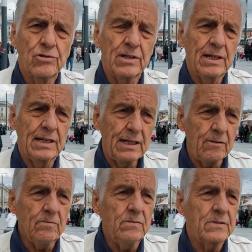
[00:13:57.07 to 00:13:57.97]
say.
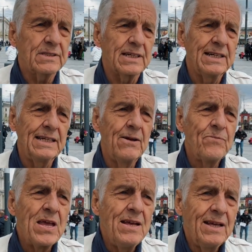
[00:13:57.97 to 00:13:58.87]

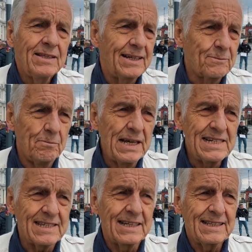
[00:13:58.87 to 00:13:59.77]
That
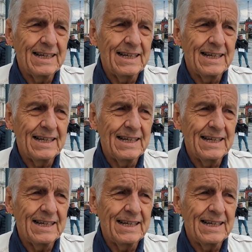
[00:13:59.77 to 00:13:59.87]
means that